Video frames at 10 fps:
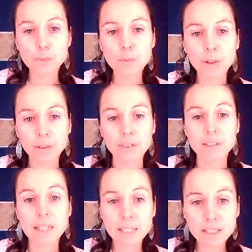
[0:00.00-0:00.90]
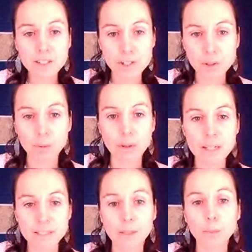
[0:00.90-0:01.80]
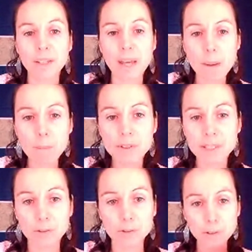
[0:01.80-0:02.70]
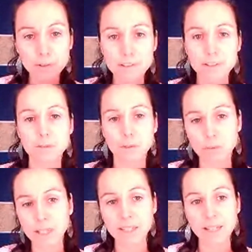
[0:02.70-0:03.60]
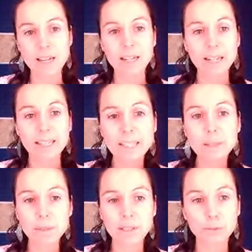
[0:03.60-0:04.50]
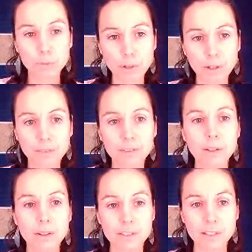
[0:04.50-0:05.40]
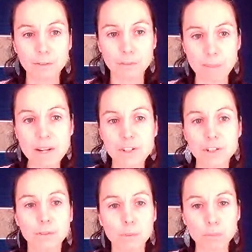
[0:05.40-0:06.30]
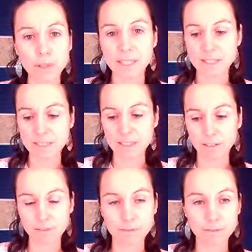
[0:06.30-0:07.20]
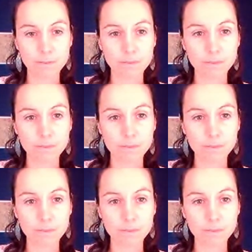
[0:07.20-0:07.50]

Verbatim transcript: These two models clearly show that what happens at the surface of the brain can deeply influence the inflammation of the brain itself.